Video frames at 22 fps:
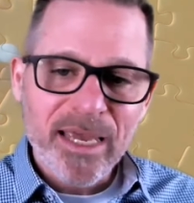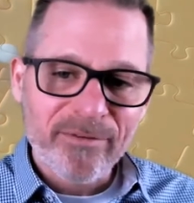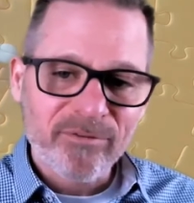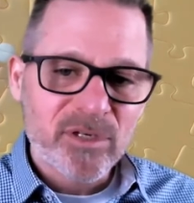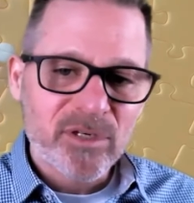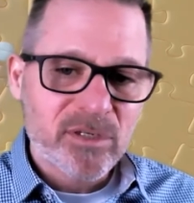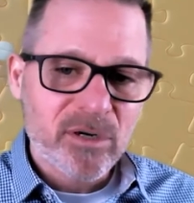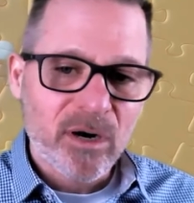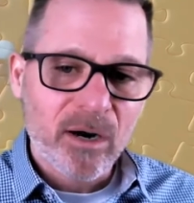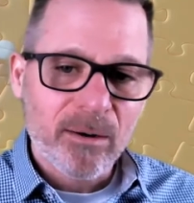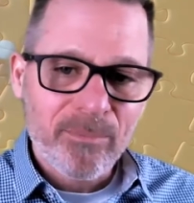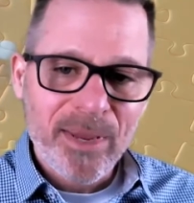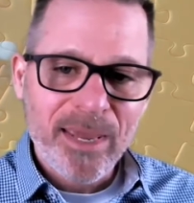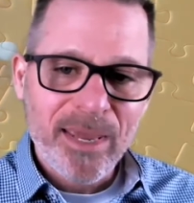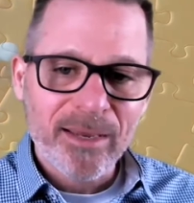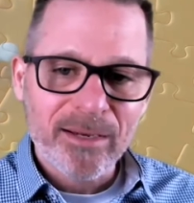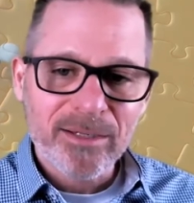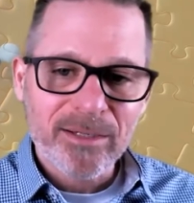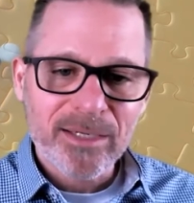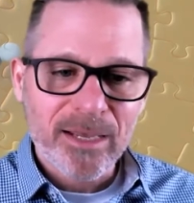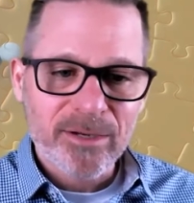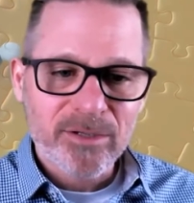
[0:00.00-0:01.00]
have to start
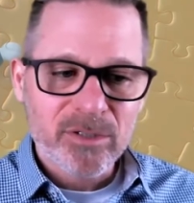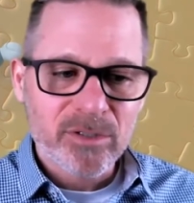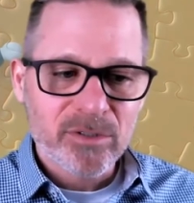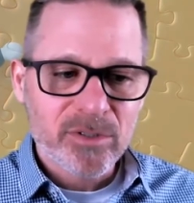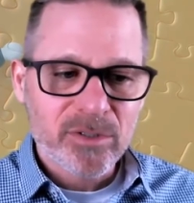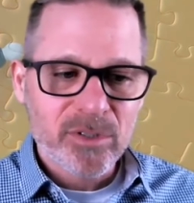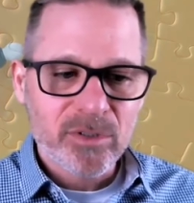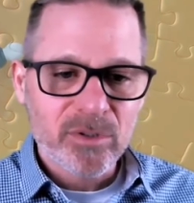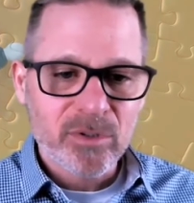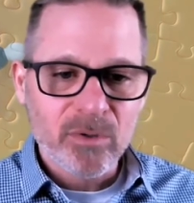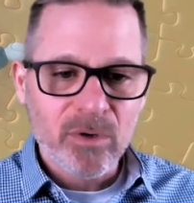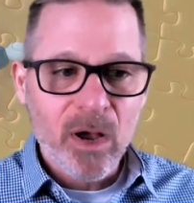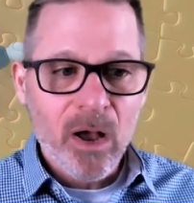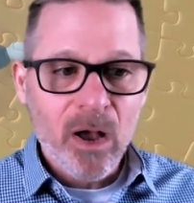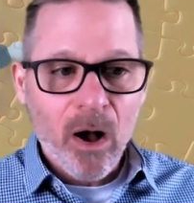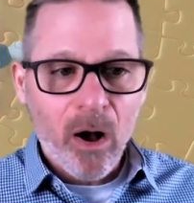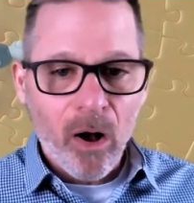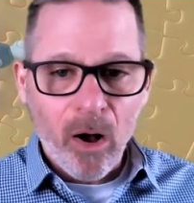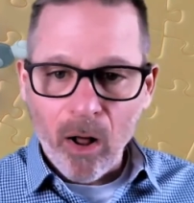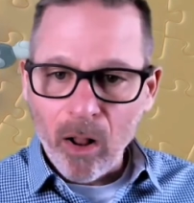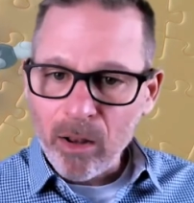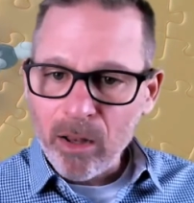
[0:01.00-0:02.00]
paying attention to
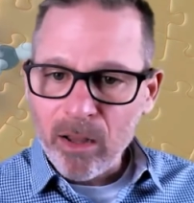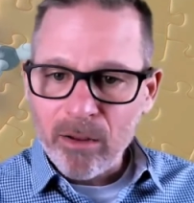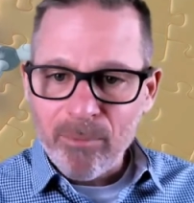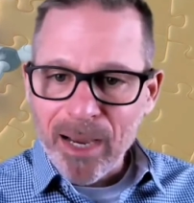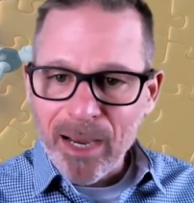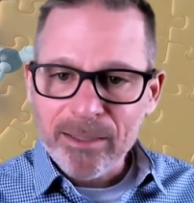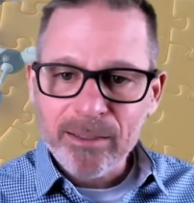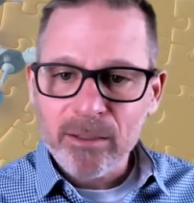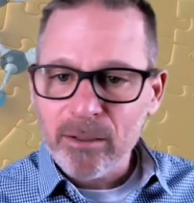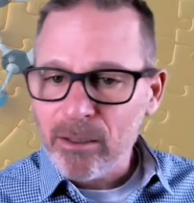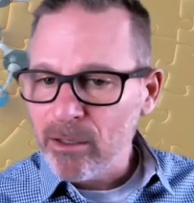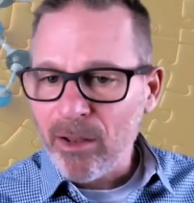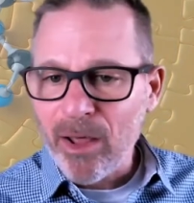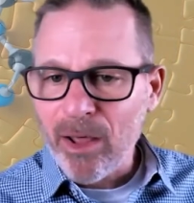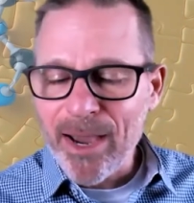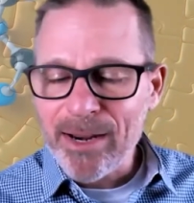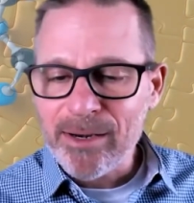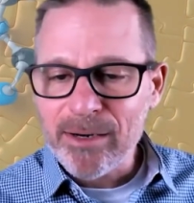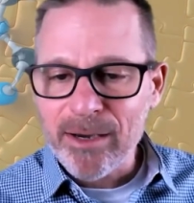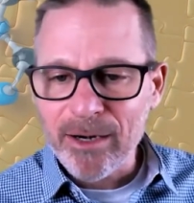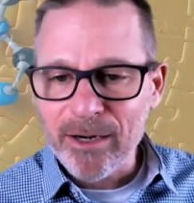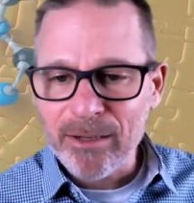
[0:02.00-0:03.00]
all of my little
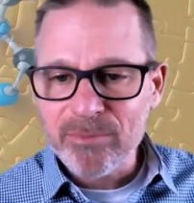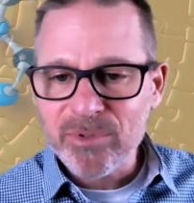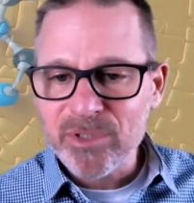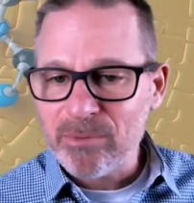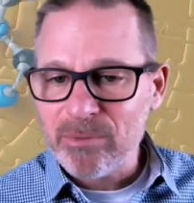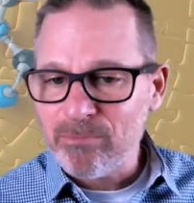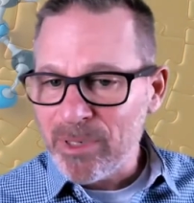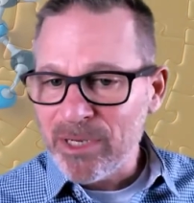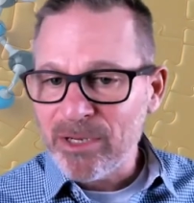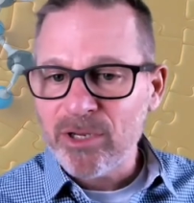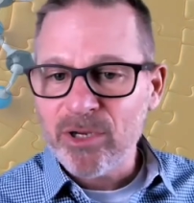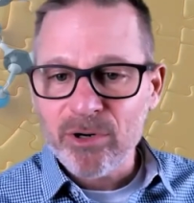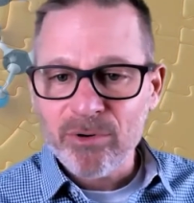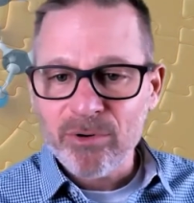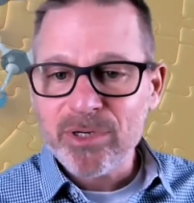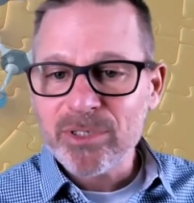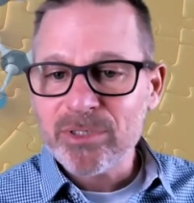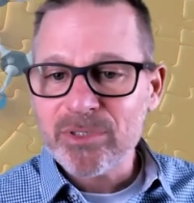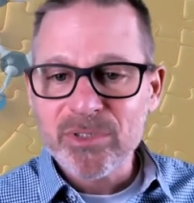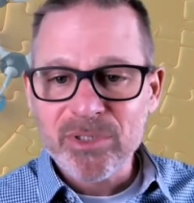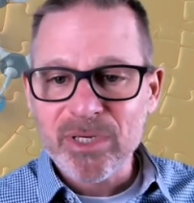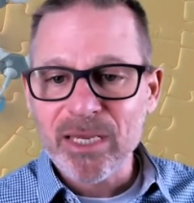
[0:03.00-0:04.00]
line items and be
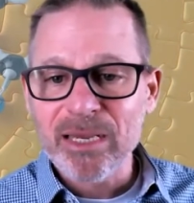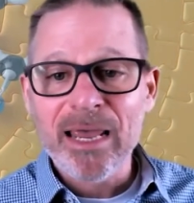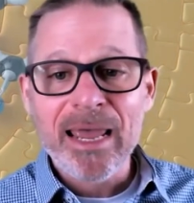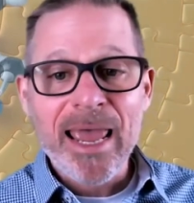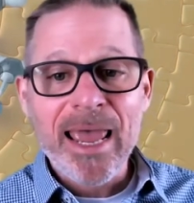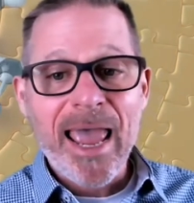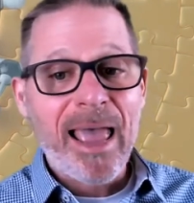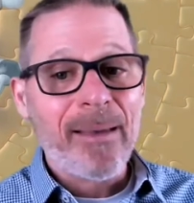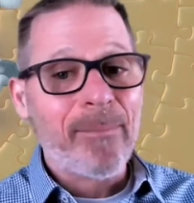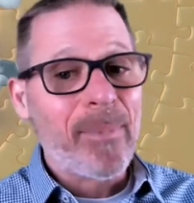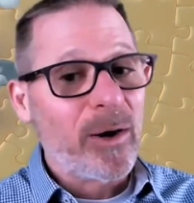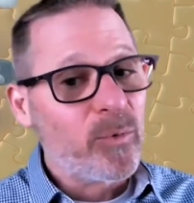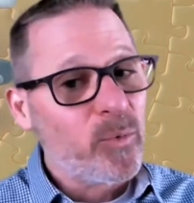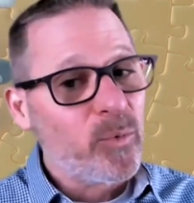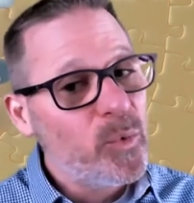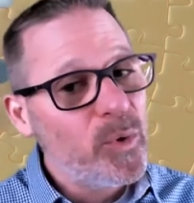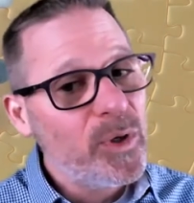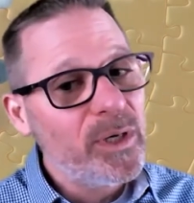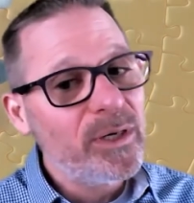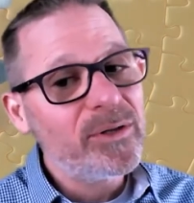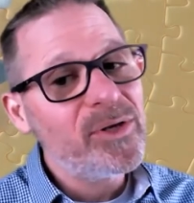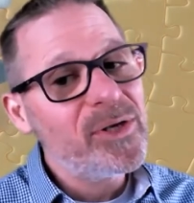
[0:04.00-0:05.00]
curious and say, am I
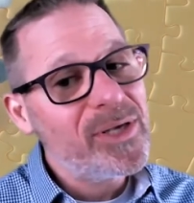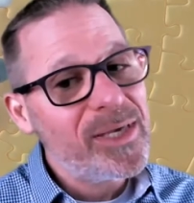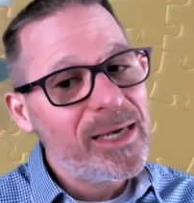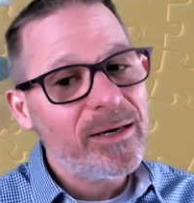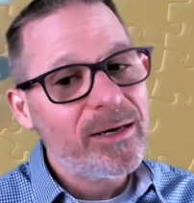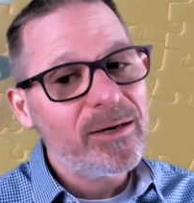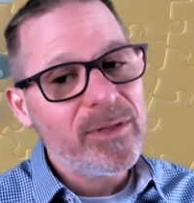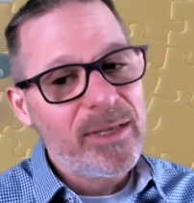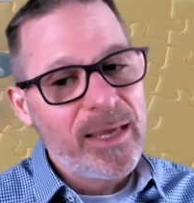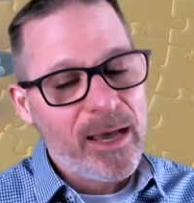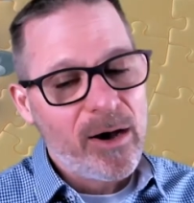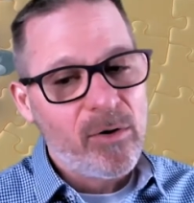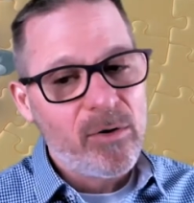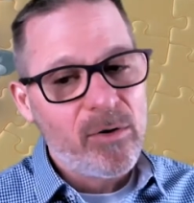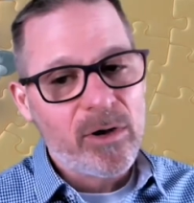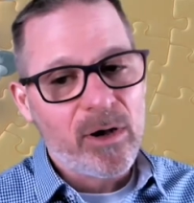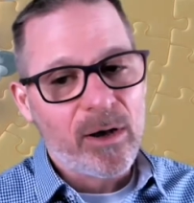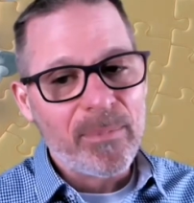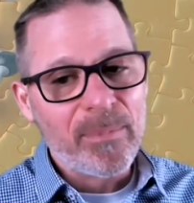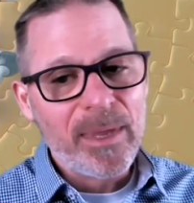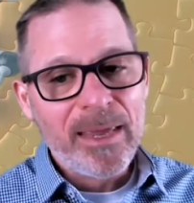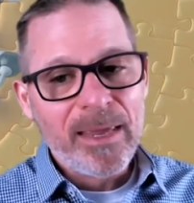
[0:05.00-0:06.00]
really getting the
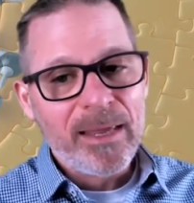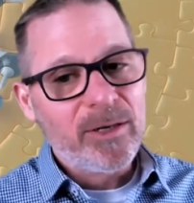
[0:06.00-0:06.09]
outcome?